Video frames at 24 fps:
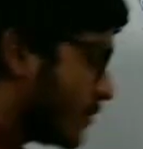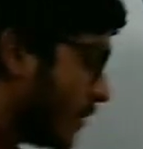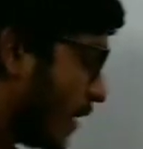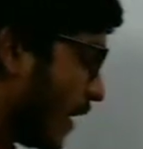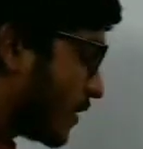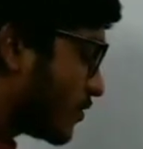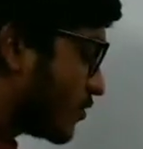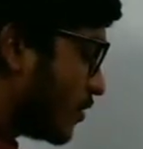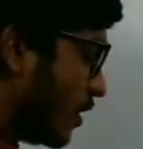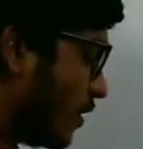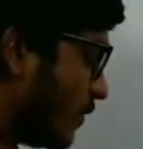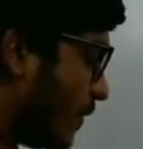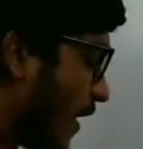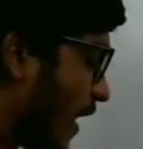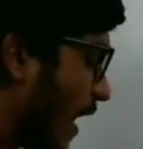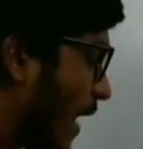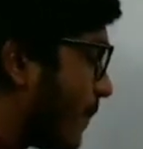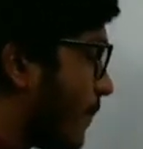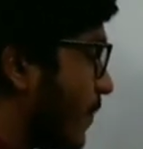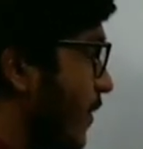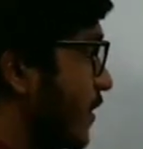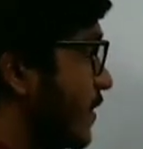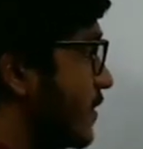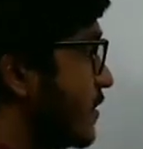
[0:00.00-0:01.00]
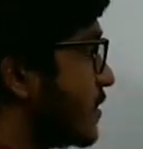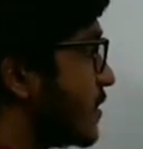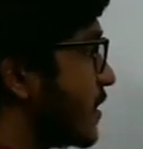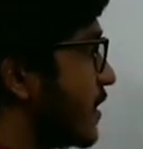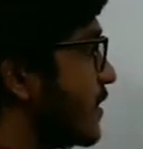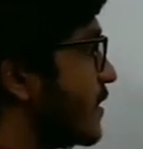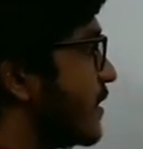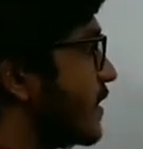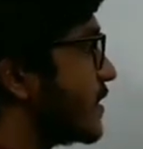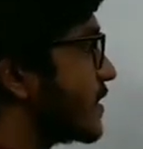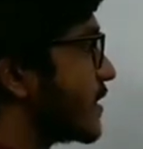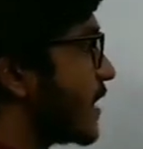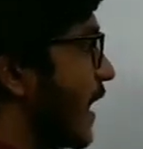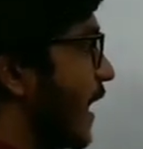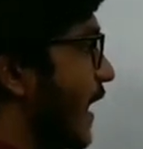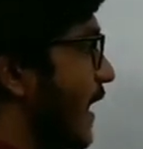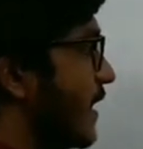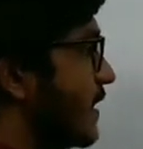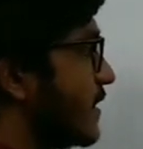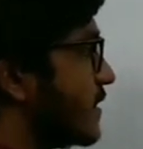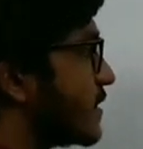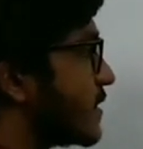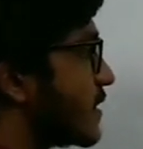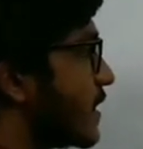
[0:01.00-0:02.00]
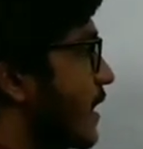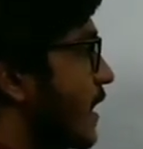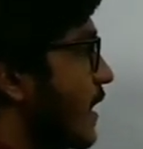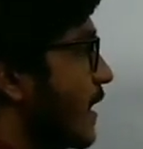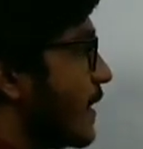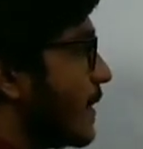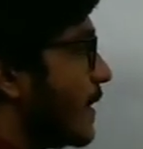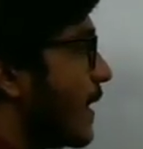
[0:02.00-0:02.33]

So actually what happens in this case